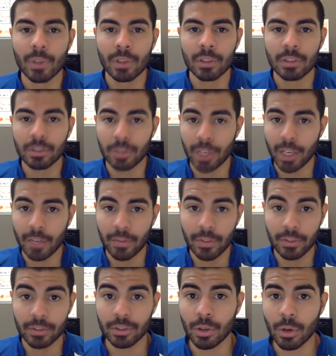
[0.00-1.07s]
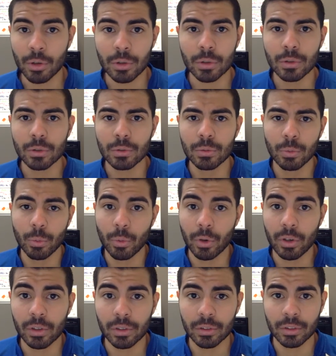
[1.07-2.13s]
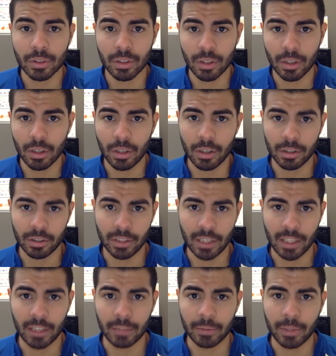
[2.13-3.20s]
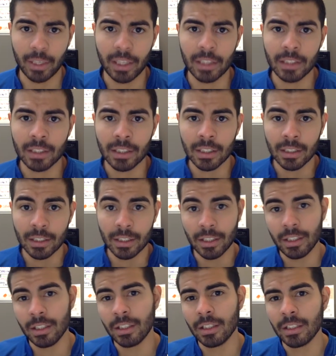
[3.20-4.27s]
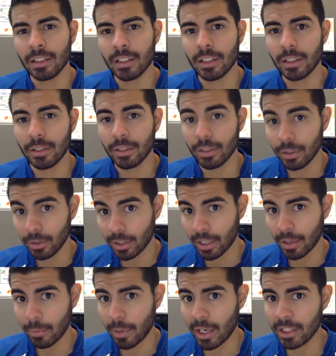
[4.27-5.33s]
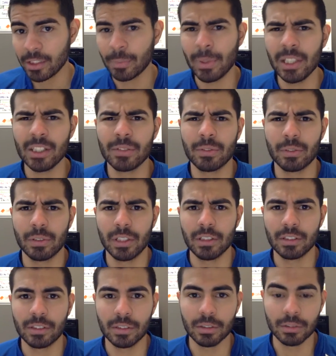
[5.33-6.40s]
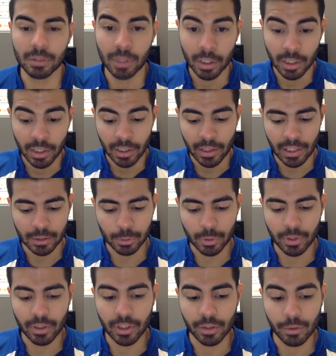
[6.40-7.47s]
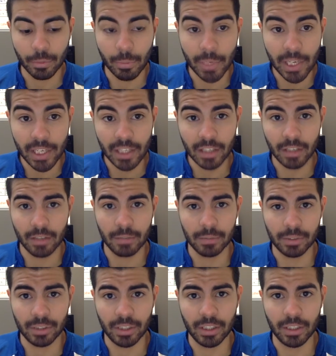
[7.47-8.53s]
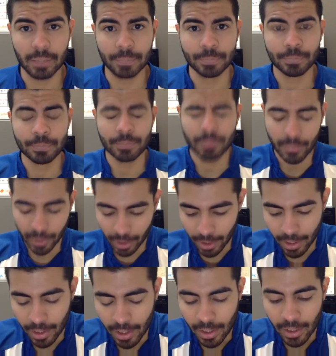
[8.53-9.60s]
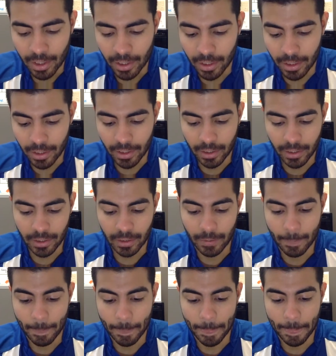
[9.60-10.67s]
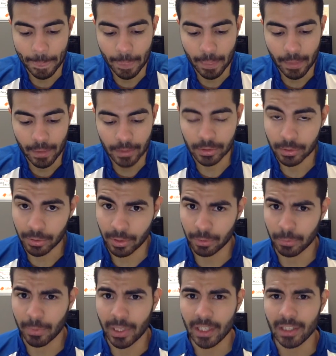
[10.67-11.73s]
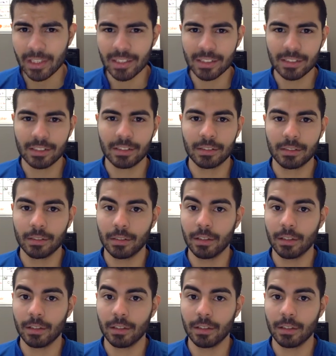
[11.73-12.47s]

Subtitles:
so you have this whole world online, right? And you gotta buy space for it. So that's where the domain comes in. And so the domain is